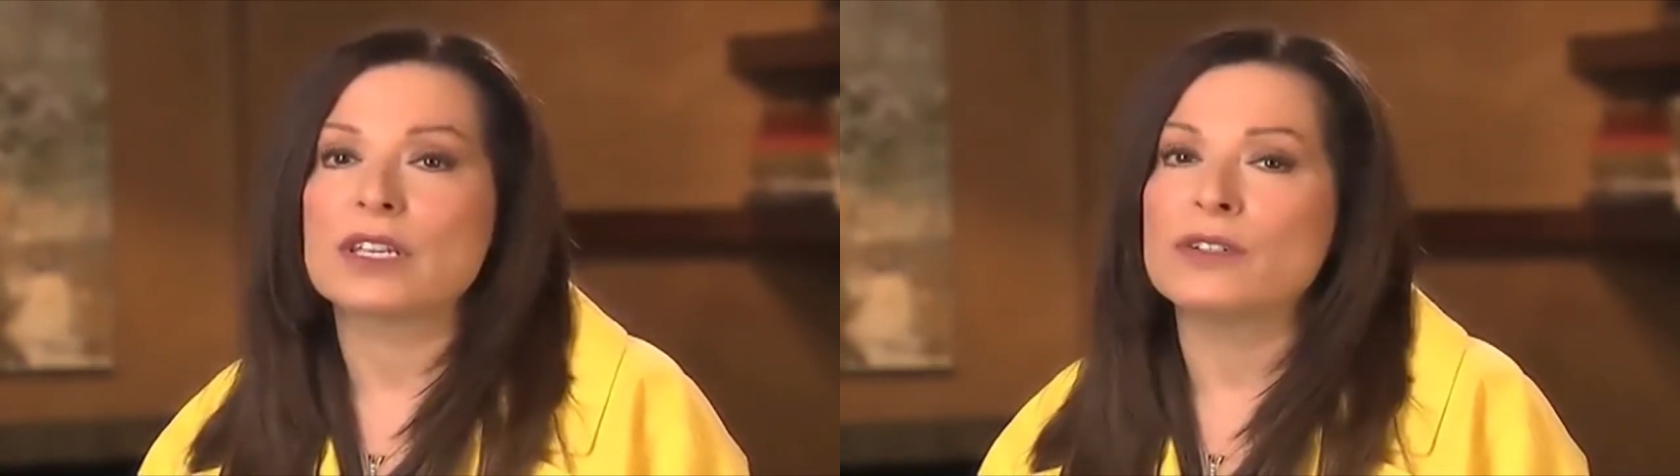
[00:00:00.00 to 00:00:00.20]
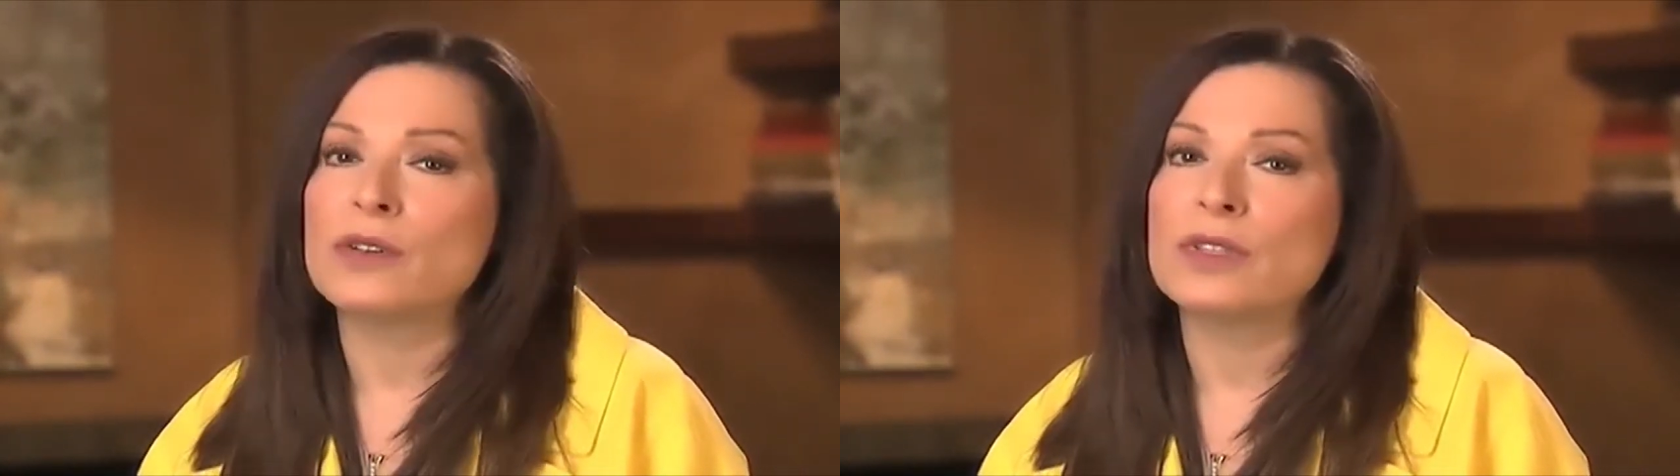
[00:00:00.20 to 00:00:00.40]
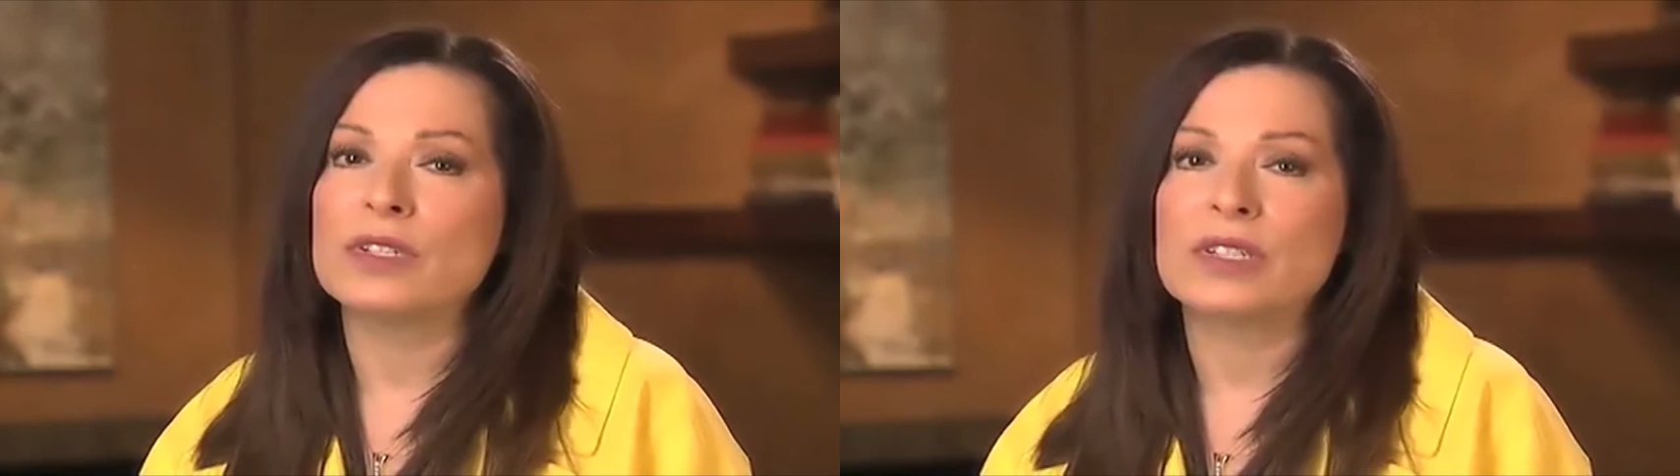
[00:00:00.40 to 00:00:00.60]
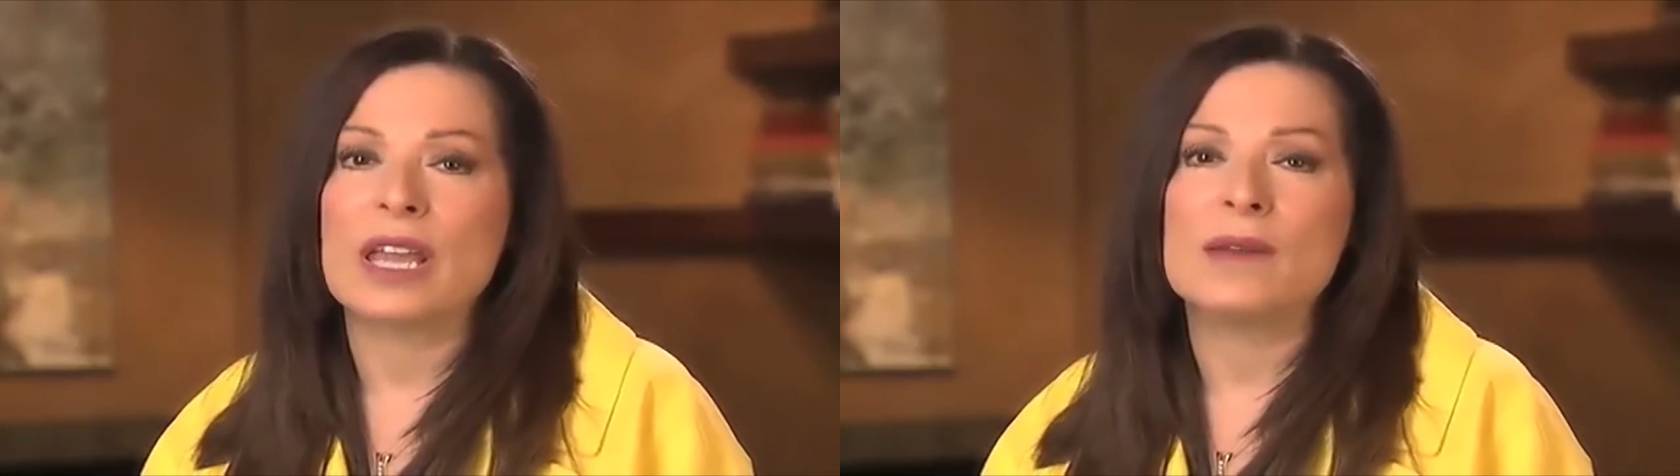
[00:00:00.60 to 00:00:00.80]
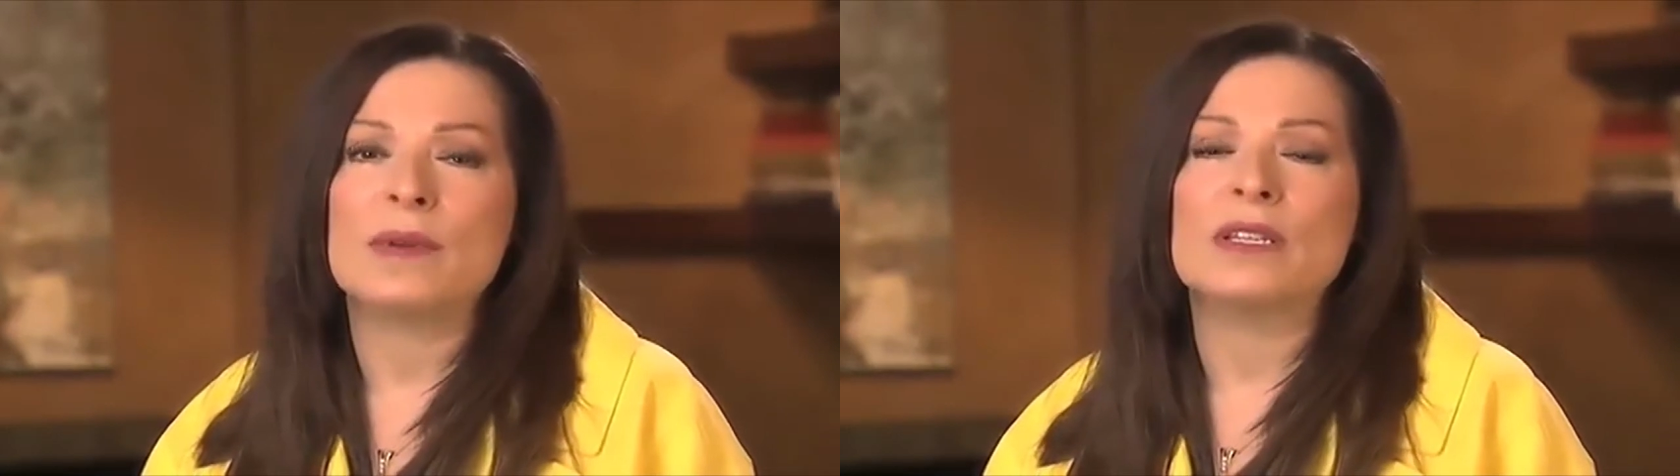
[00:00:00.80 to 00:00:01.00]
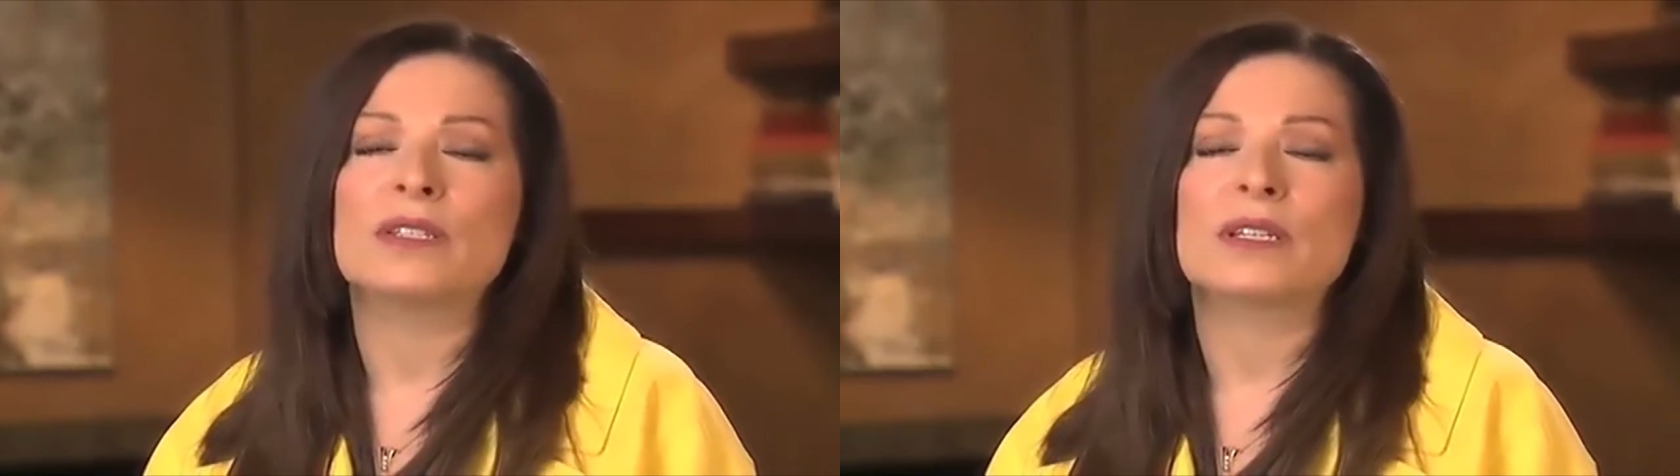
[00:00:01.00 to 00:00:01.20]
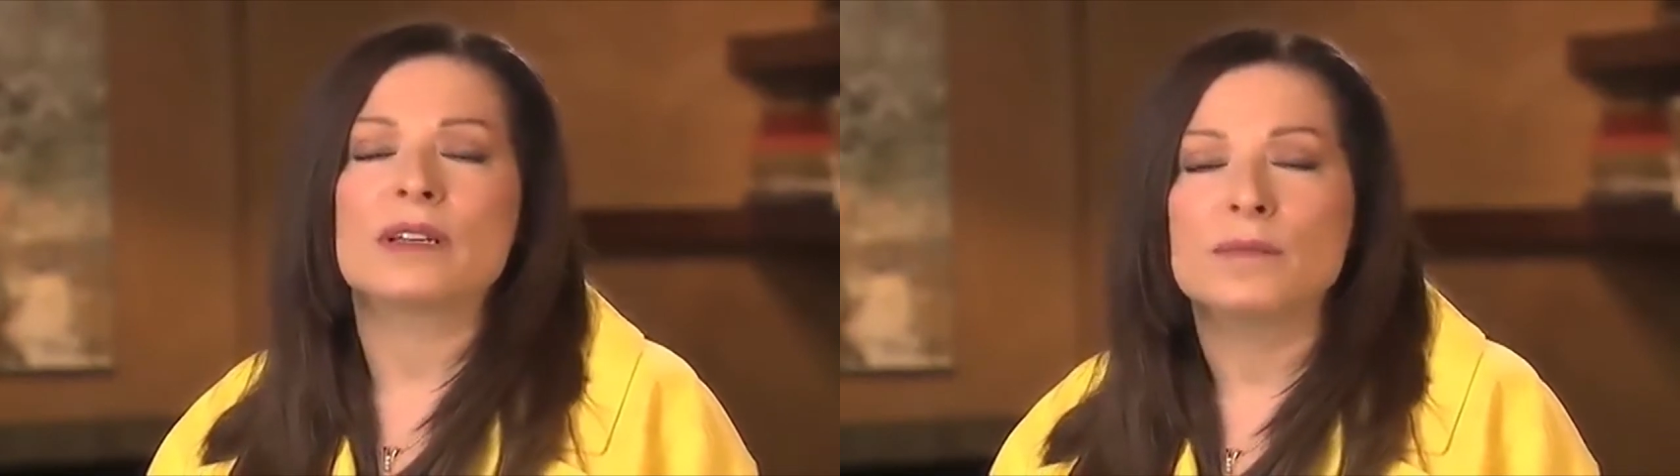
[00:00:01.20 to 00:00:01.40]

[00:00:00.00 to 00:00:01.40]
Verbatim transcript: can do the same is a